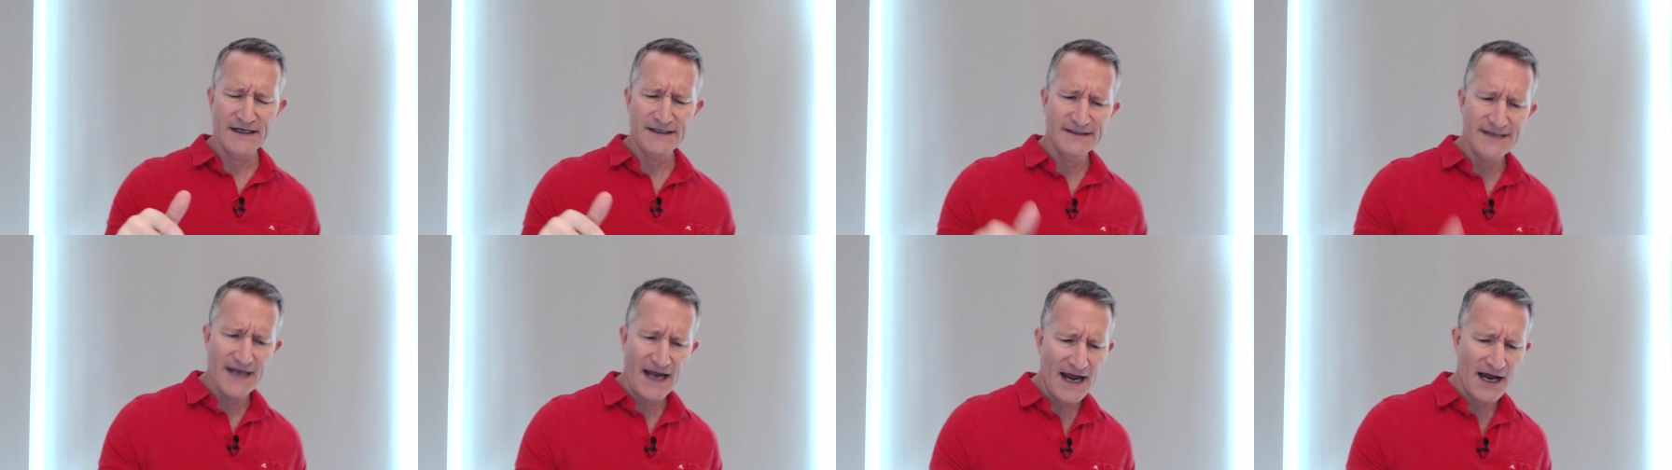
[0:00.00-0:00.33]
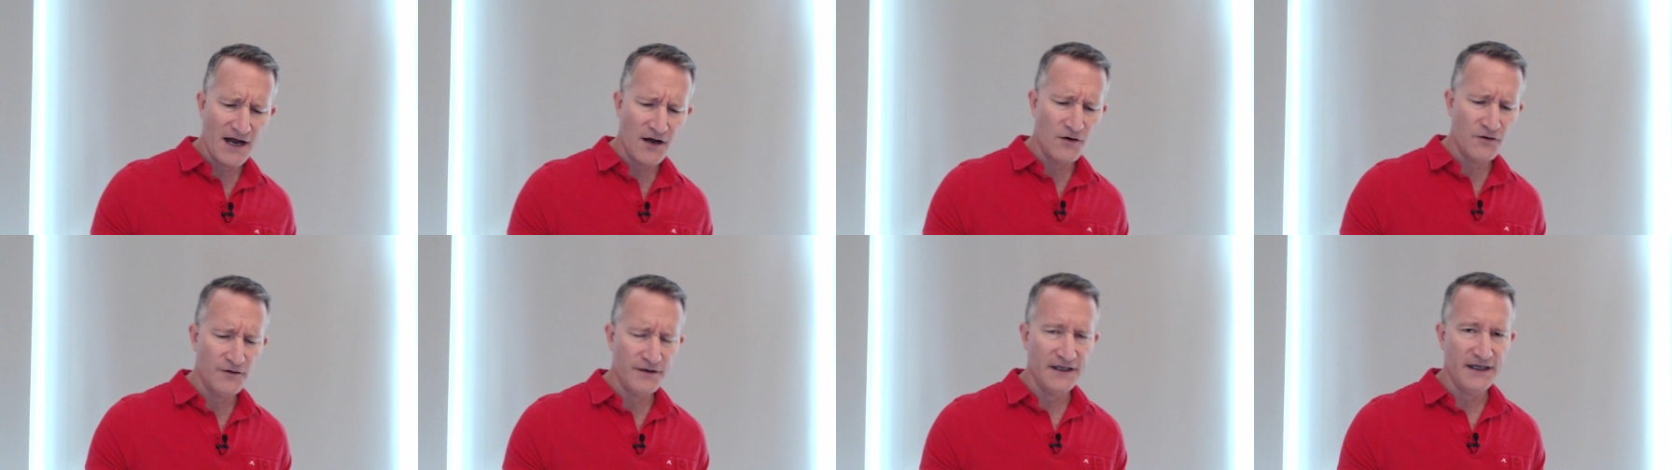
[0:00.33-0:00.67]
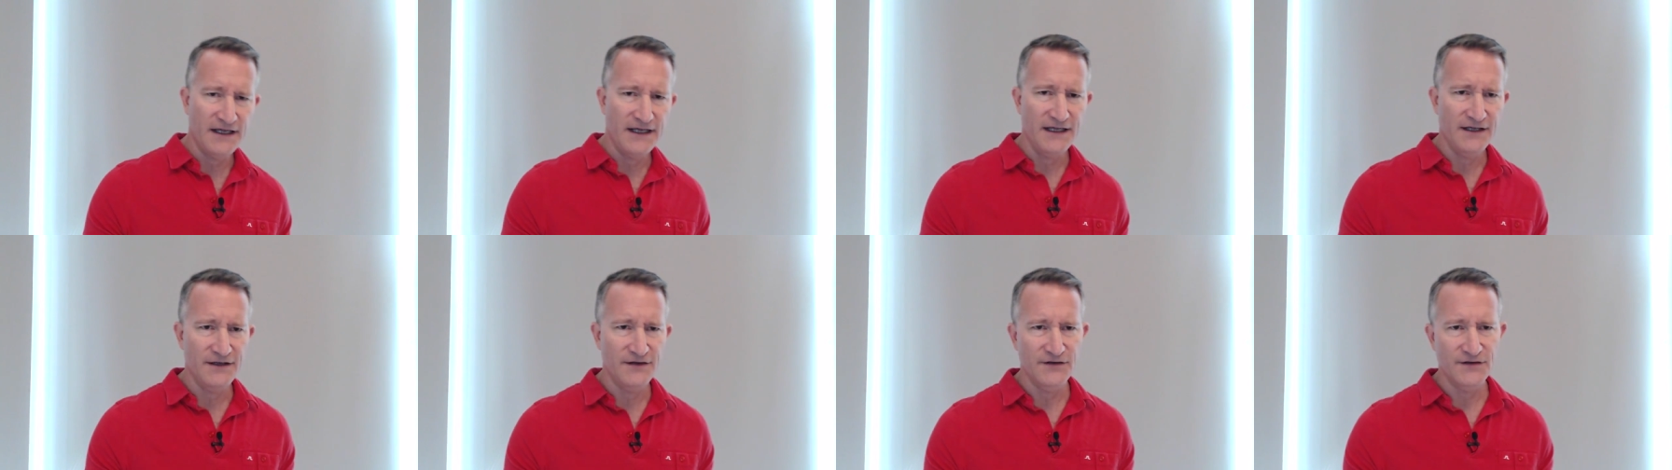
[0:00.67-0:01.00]
down
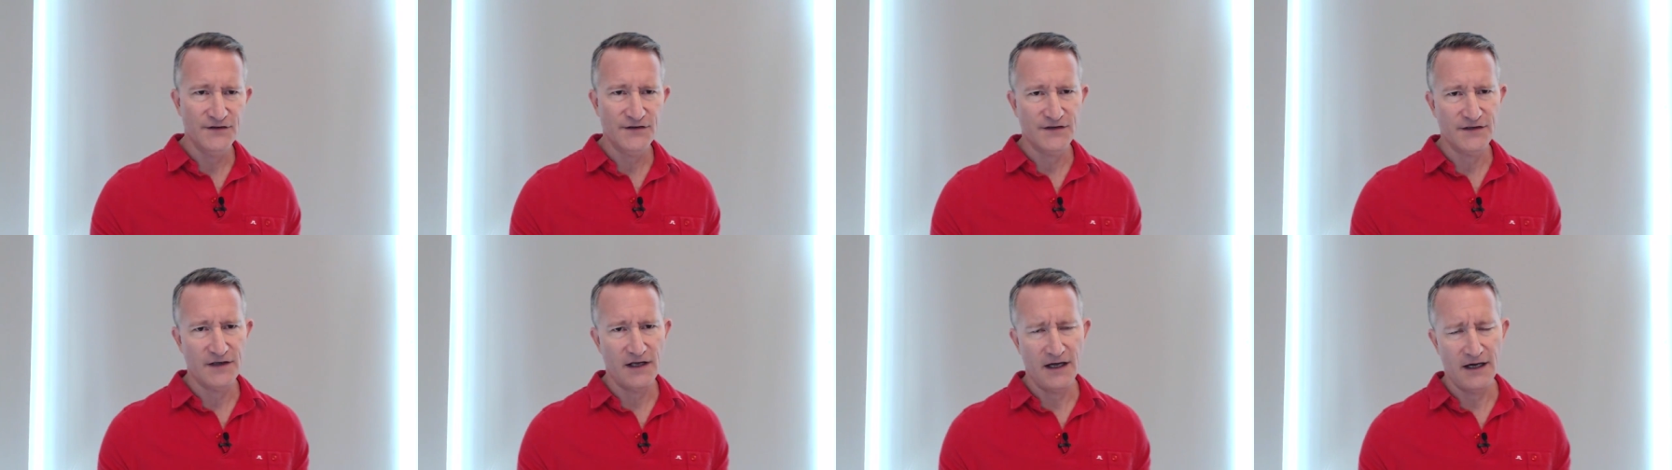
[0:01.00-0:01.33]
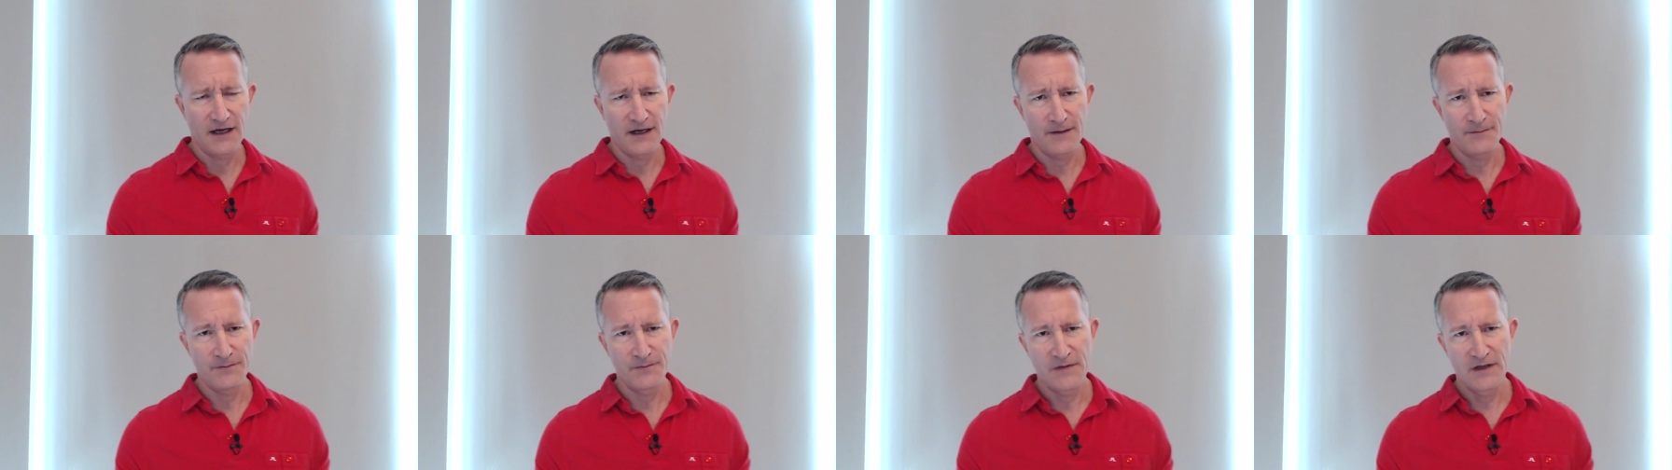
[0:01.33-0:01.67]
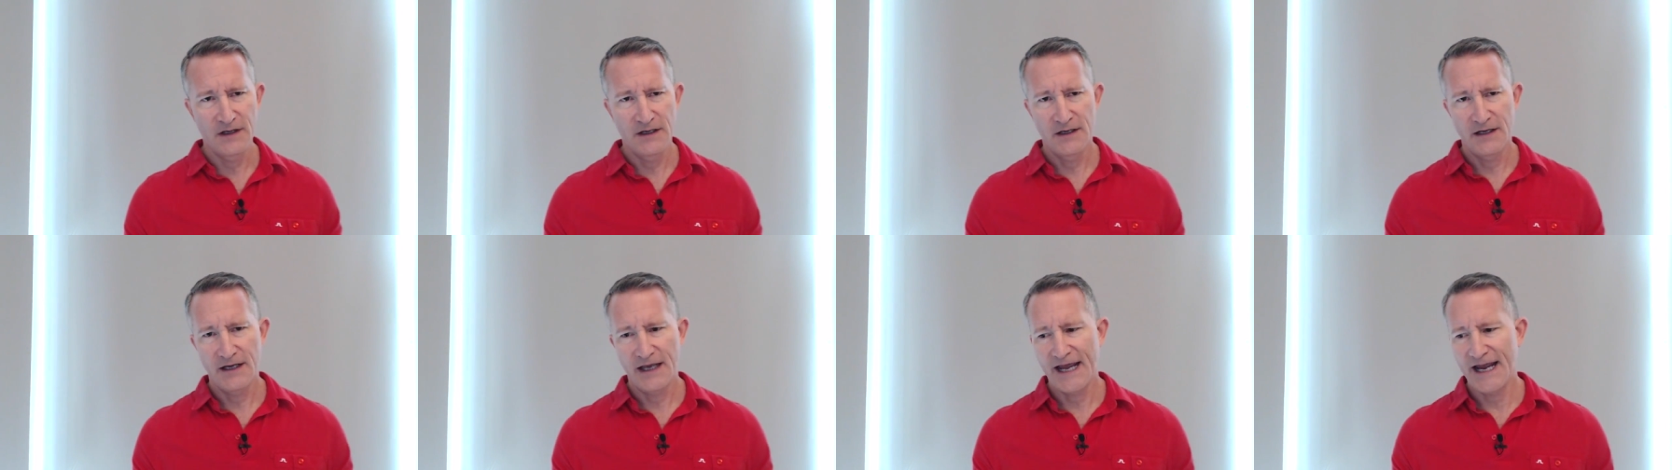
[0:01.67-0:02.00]
is
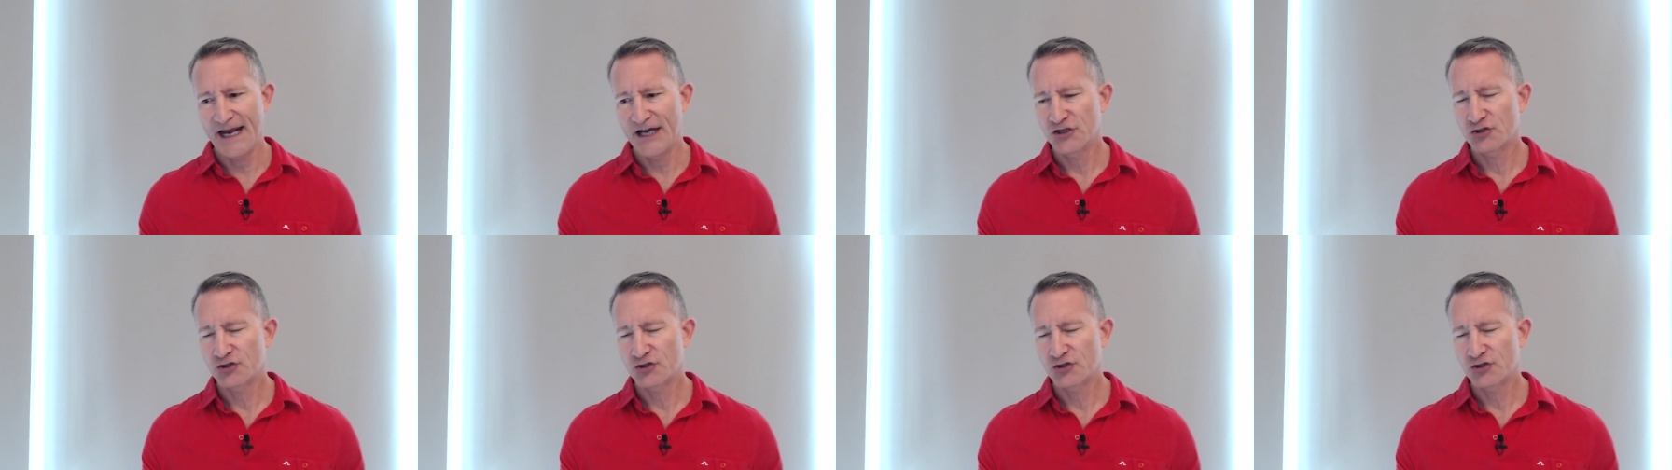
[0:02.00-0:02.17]
a